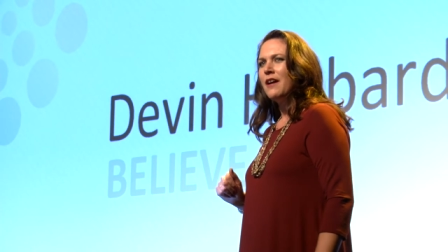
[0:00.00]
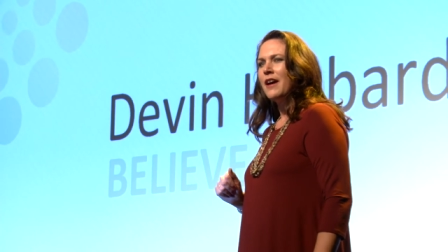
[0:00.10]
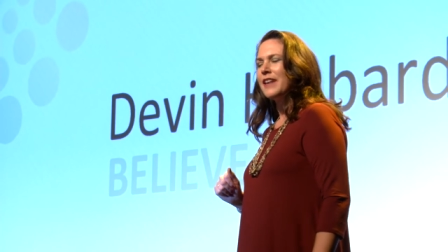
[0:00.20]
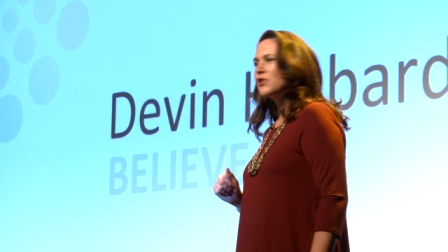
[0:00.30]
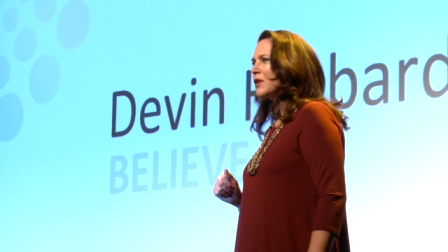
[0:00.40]

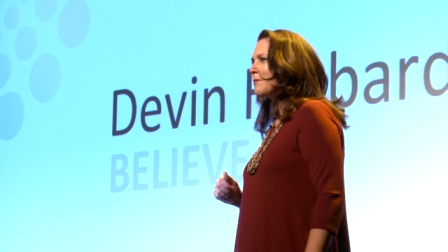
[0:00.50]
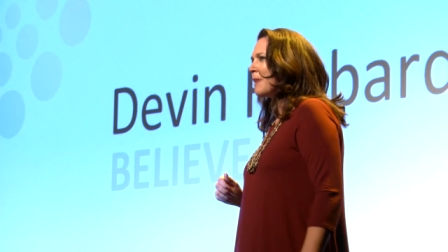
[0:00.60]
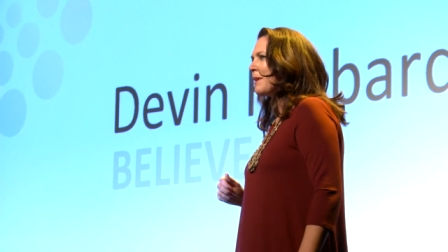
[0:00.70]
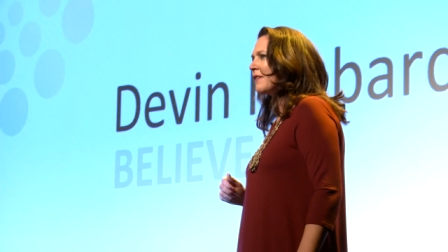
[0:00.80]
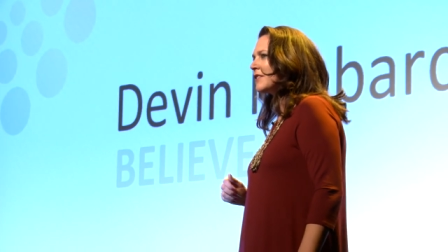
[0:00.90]
I joined my
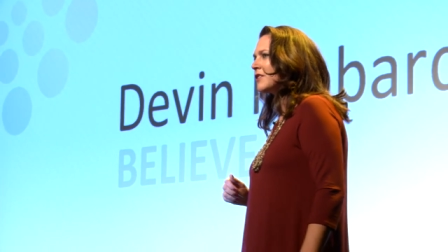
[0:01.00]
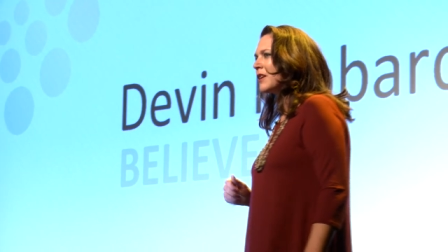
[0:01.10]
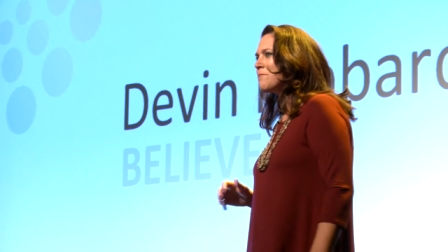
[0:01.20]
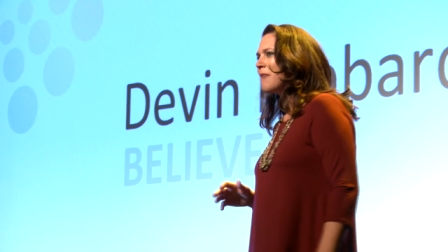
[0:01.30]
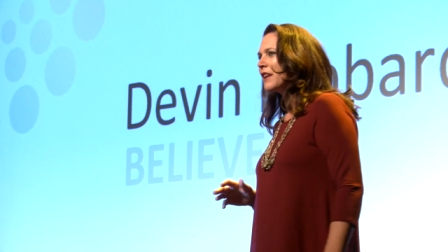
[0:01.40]
parents on a
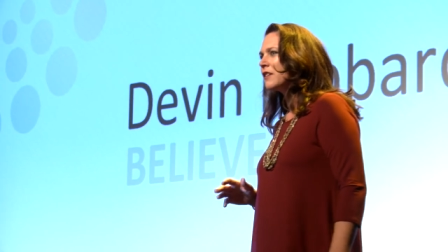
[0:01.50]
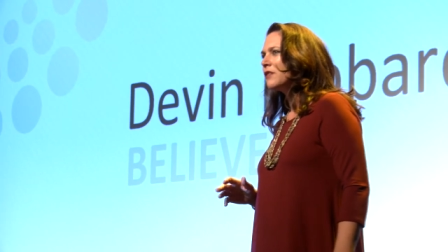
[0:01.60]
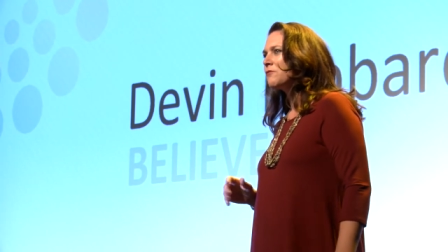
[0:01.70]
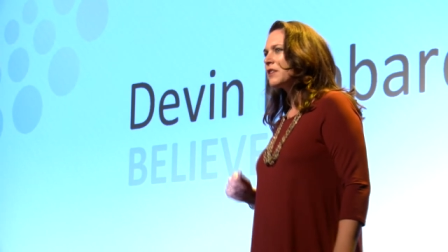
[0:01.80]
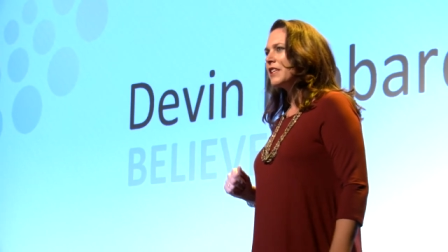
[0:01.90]
medical
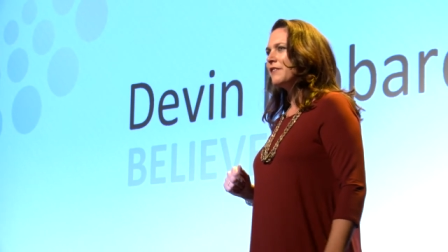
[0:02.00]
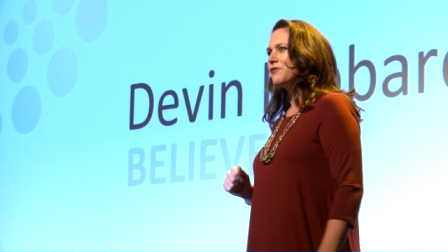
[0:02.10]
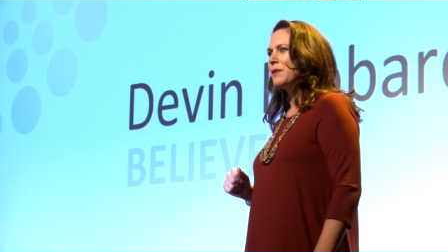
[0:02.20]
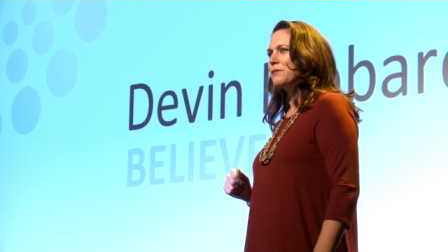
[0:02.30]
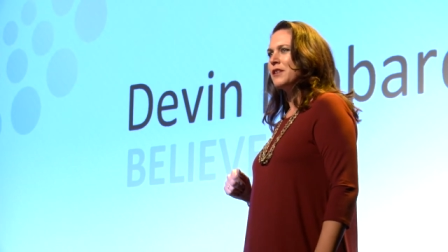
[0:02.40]
relief
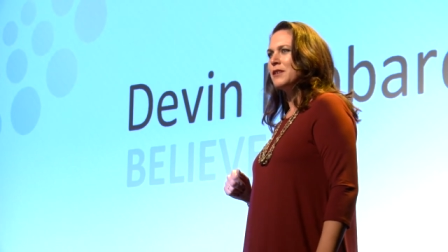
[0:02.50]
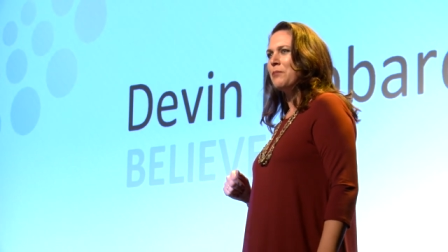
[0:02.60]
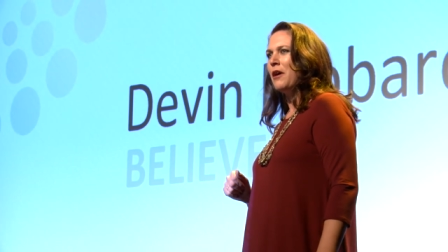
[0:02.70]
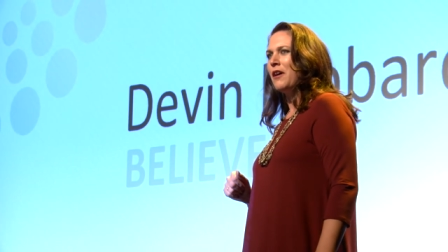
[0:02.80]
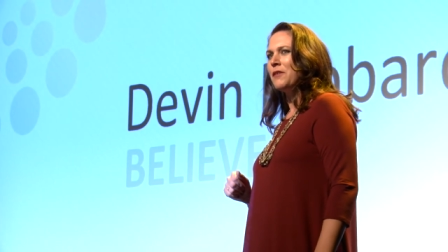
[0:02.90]
trip to
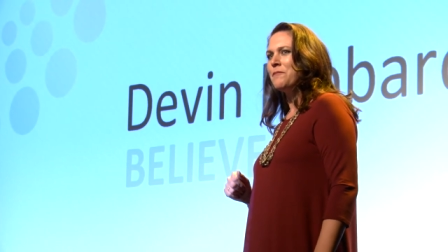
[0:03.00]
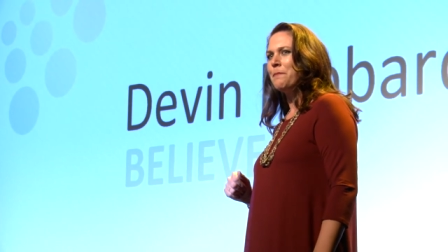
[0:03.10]
Nepal.